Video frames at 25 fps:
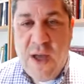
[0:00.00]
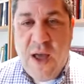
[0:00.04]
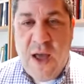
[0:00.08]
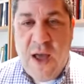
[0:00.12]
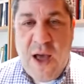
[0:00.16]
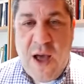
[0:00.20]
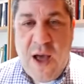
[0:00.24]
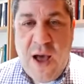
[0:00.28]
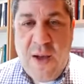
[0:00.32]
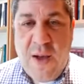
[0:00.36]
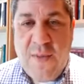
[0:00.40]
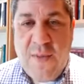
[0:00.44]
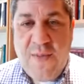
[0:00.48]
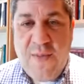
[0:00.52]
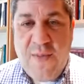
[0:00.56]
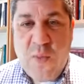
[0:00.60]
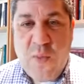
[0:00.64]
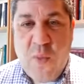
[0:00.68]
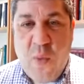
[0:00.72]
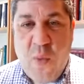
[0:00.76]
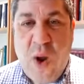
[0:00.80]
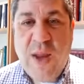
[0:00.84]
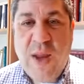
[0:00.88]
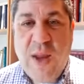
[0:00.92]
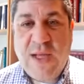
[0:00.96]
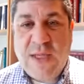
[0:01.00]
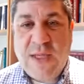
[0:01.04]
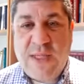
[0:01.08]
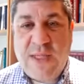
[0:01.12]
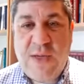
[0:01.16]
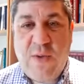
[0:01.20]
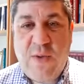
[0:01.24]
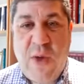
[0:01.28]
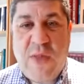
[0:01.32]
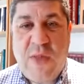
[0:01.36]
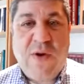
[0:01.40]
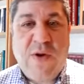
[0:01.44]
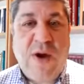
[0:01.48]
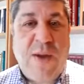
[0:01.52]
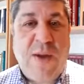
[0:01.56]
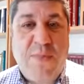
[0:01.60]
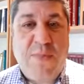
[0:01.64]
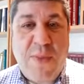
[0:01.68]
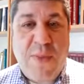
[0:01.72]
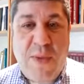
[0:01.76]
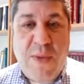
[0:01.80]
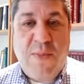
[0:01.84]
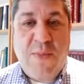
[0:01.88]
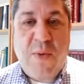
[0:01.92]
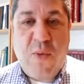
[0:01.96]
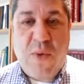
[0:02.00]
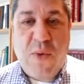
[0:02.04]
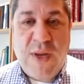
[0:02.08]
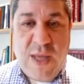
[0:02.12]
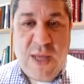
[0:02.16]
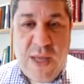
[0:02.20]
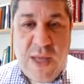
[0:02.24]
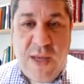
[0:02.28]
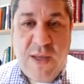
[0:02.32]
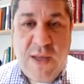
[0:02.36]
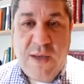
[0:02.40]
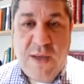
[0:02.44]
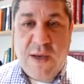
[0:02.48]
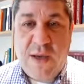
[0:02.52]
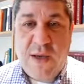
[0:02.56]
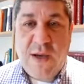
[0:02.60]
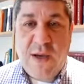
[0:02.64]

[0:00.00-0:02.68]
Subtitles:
wanted to see whether or not people would eat